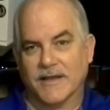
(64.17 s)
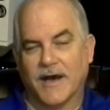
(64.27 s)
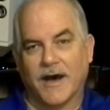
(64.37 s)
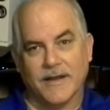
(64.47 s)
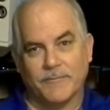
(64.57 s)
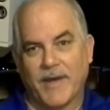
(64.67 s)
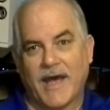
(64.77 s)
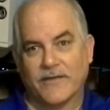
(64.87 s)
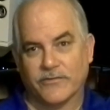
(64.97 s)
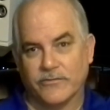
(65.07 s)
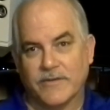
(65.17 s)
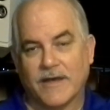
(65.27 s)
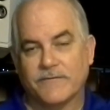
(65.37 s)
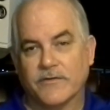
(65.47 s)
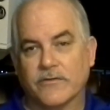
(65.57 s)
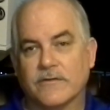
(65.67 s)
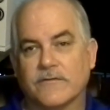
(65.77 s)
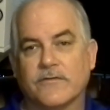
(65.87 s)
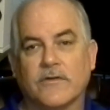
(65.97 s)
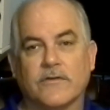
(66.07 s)
God. It passed through that filter
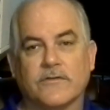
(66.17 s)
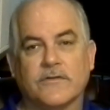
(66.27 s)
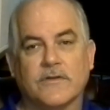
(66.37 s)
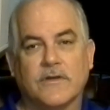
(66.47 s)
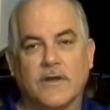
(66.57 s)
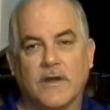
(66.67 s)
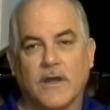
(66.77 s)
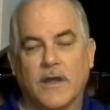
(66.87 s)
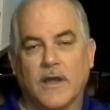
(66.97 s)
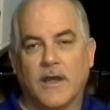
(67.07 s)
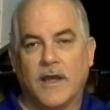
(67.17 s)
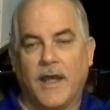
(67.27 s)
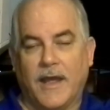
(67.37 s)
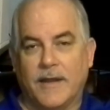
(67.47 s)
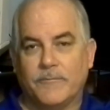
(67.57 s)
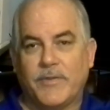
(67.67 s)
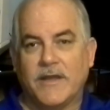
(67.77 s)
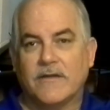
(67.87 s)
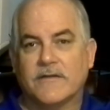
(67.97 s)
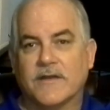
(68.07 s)
first. And
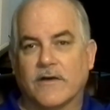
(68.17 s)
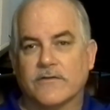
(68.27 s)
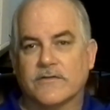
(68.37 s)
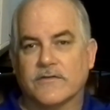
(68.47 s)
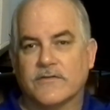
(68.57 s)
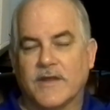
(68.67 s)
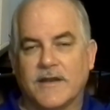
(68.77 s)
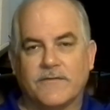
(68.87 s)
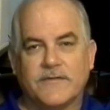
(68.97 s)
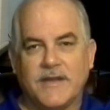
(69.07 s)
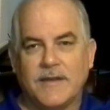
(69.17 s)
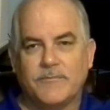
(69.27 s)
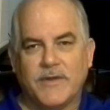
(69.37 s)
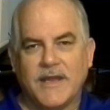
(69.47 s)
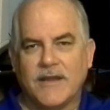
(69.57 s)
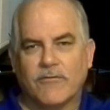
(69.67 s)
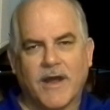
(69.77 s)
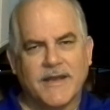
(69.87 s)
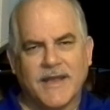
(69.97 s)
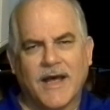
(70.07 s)
Peter tells us that if need be,
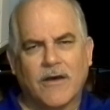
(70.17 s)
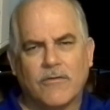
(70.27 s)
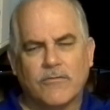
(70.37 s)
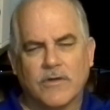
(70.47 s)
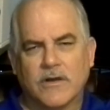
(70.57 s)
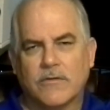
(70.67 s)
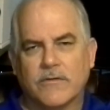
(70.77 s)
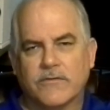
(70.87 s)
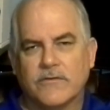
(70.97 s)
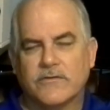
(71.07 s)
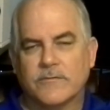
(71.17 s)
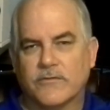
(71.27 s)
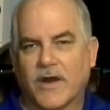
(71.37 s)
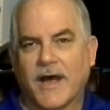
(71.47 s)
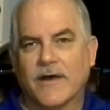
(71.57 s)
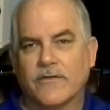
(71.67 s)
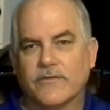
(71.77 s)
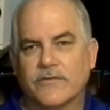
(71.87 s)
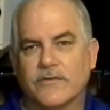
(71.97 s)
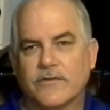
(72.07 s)
right now, we're going through some
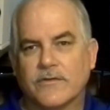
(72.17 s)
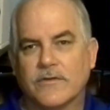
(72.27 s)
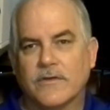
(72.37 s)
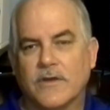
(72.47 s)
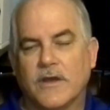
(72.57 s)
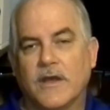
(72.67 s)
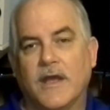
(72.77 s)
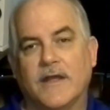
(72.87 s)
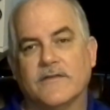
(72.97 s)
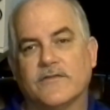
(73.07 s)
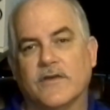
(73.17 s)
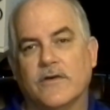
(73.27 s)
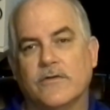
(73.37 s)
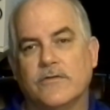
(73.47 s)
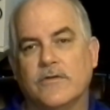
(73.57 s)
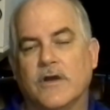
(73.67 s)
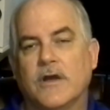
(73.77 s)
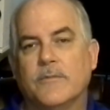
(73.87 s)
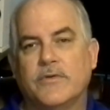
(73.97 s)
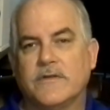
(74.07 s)
trials. And so,
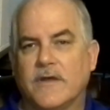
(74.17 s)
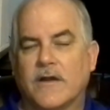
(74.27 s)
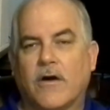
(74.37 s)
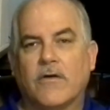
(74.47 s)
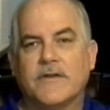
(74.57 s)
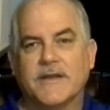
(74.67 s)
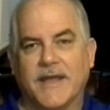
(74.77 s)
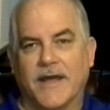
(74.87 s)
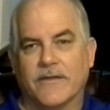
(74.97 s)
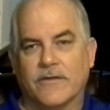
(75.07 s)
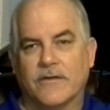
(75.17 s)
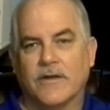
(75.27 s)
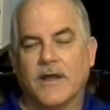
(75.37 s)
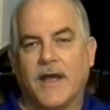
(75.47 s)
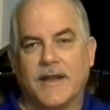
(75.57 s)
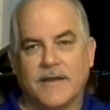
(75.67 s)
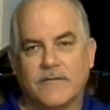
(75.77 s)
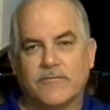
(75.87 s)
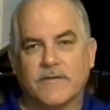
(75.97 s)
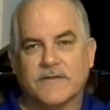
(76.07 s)
put that all together, and
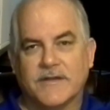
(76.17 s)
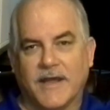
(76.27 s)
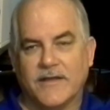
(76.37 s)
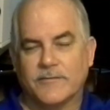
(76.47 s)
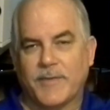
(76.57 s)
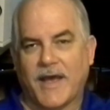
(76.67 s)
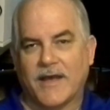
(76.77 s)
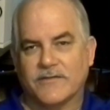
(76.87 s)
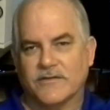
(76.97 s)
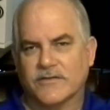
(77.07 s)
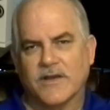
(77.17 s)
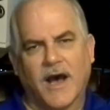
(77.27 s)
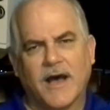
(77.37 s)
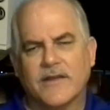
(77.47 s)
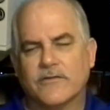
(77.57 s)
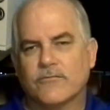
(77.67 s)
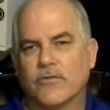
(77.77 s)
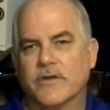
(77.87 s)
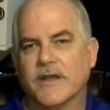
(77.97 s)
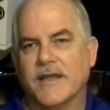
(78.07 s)
then with today's passage, God is
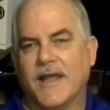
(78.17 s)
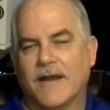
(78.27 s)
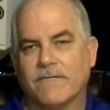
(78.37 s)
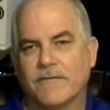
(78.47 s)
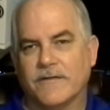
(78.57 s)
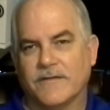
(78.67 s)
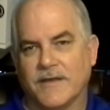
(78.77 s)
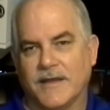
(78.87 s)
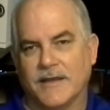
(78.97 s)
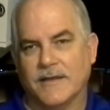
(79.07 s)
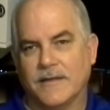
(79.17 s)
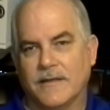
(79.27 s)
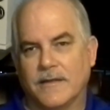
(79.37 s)
working everything